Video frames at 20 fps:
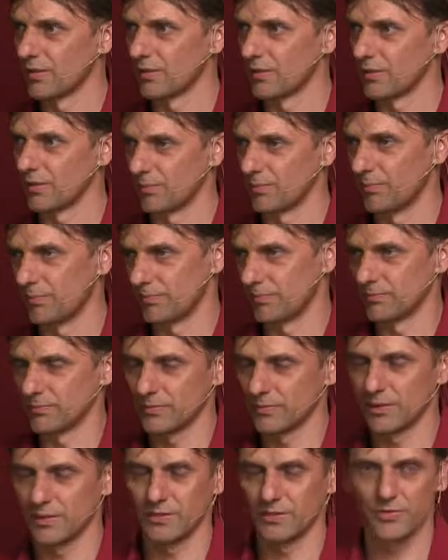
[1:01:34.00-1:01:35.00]
the
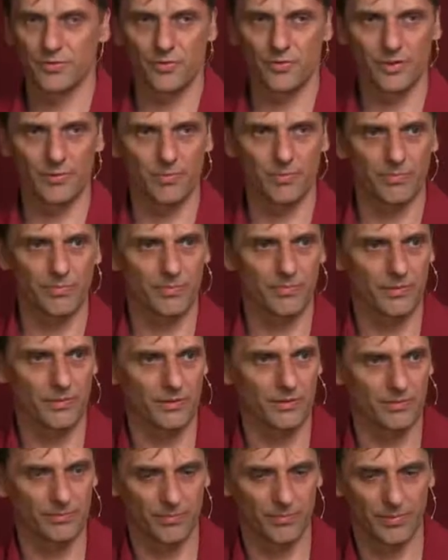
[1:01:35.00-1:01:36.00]
yeah the tree
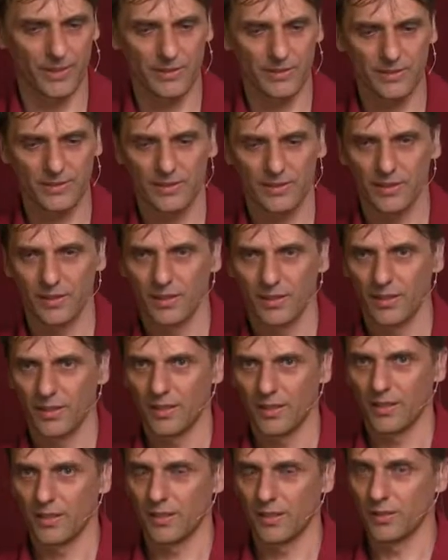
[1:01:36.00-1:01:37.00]
uh, plants.
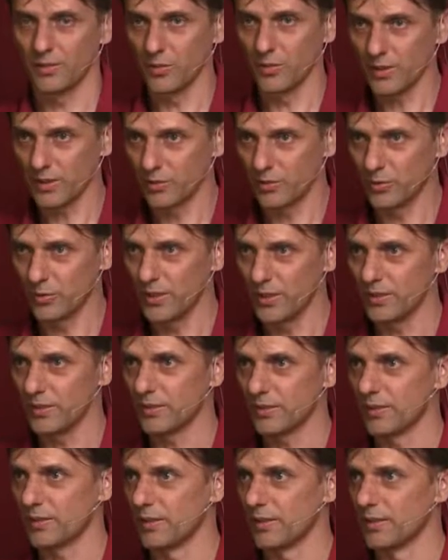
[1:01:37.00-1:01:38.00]
Uh, you can do
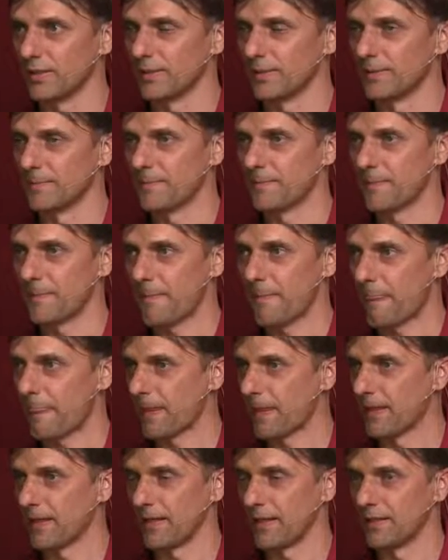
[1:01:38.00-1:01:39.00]
it. Um,
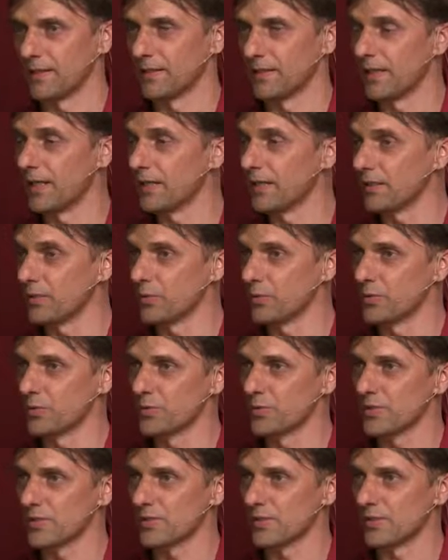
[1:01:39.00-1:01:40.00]
and then you
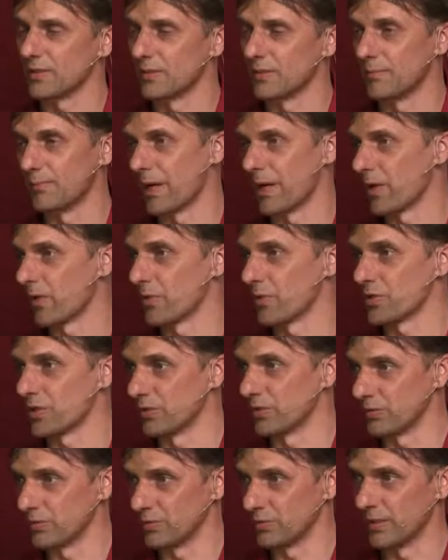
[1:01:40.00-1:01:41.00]
use uh, biology
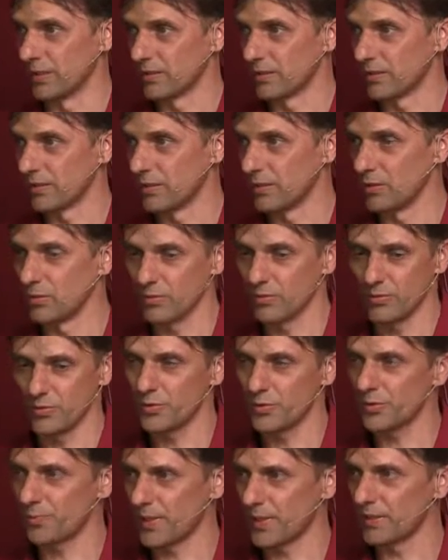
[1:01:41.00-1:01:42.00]
to do that. You, you
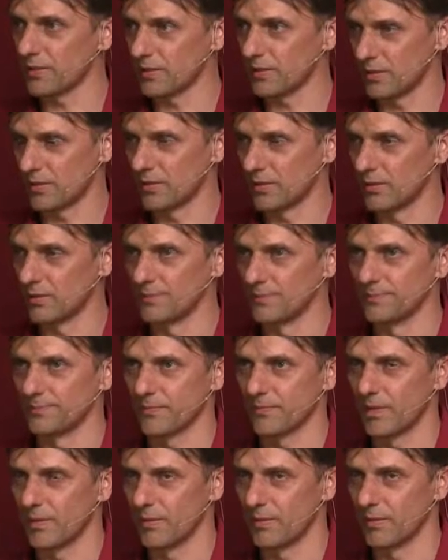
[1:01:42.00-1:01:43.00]
spread uh,
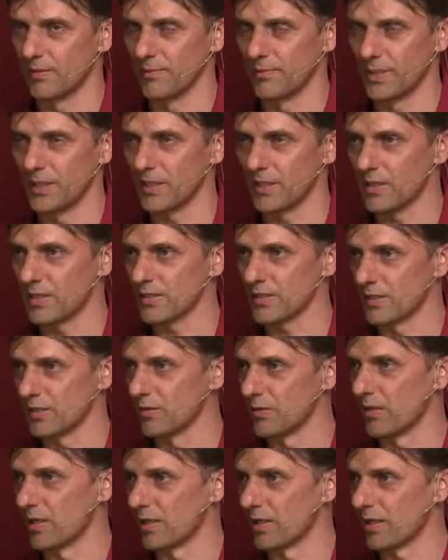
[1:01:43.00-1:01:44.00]
uh, minerals that
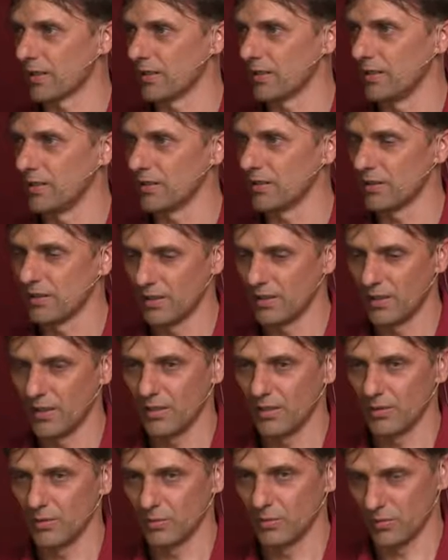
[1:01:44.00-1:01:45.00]
you are lacking,
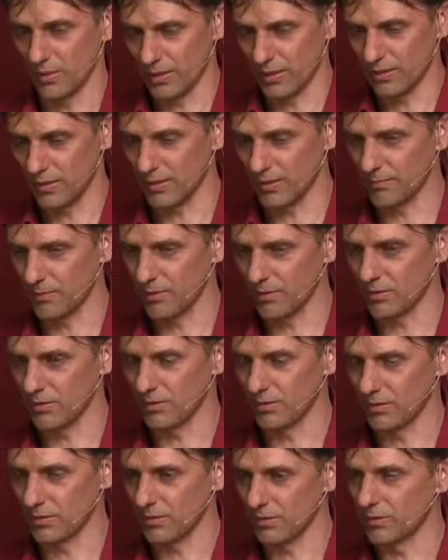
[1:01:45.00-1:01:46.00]
you let them
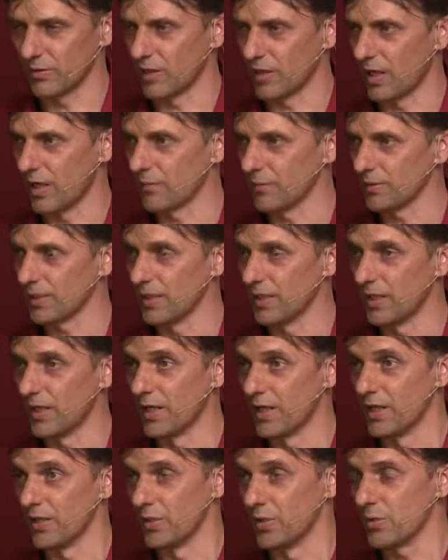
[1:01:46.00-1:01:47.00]
on the ground.
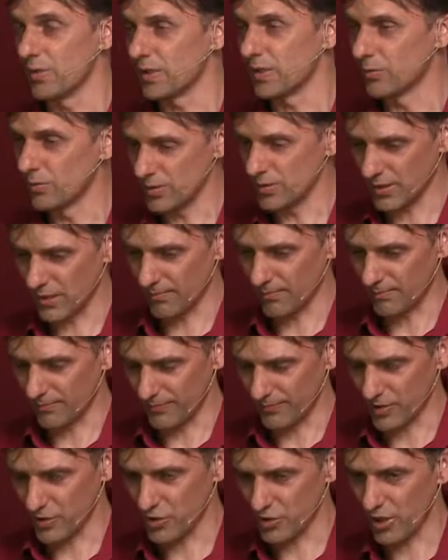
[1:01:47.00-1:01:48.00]
You can do some
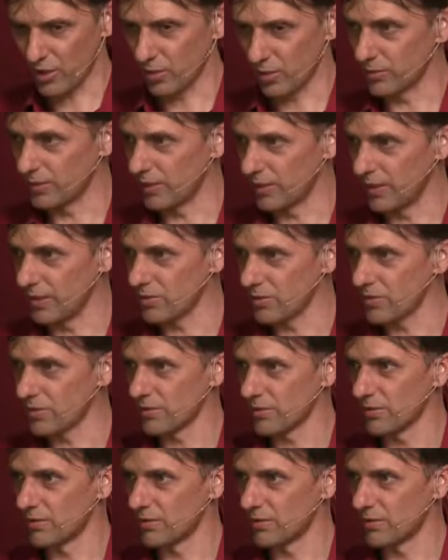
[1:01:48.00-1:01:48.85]
shallow tillage.